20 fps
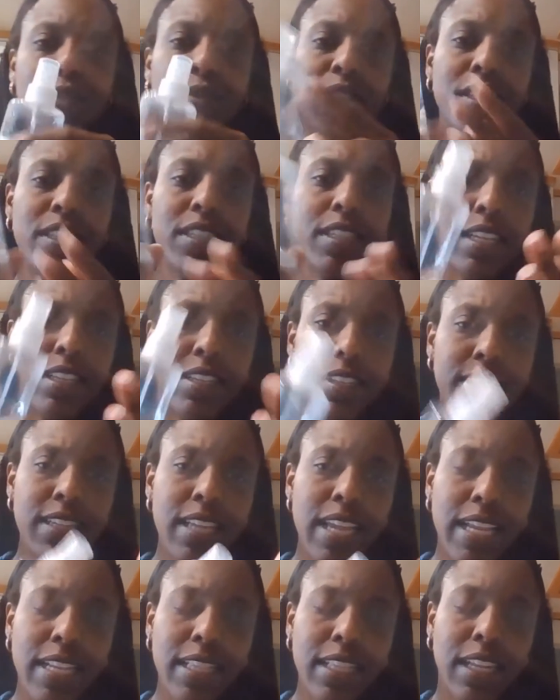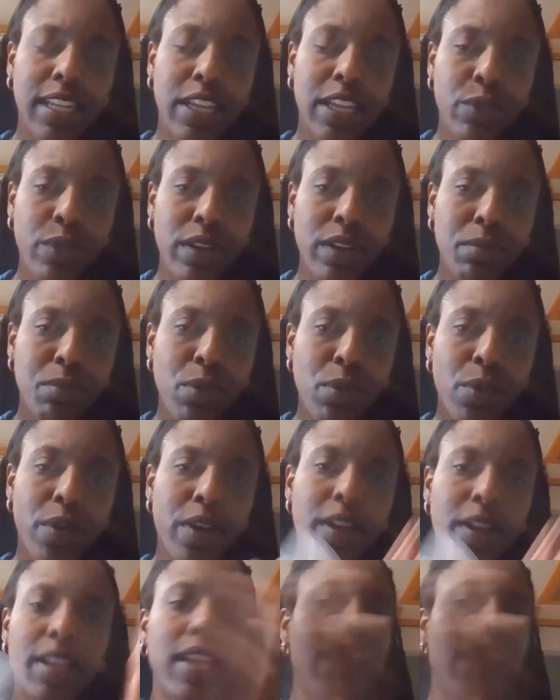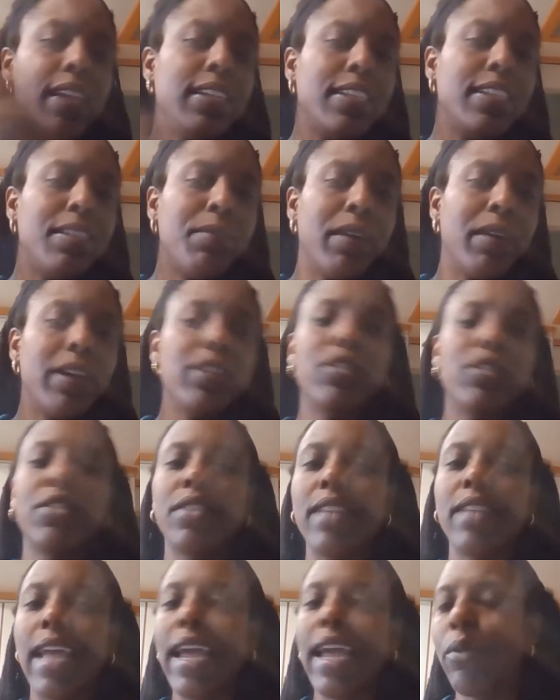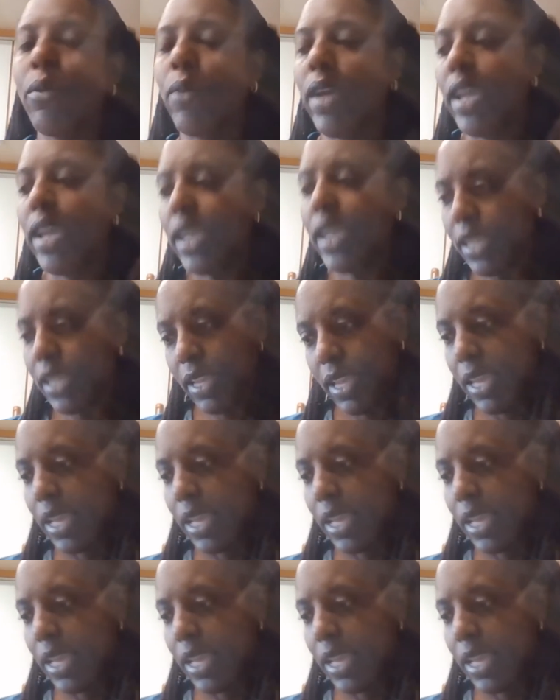You just take the liquid, pour it, and smudge that way.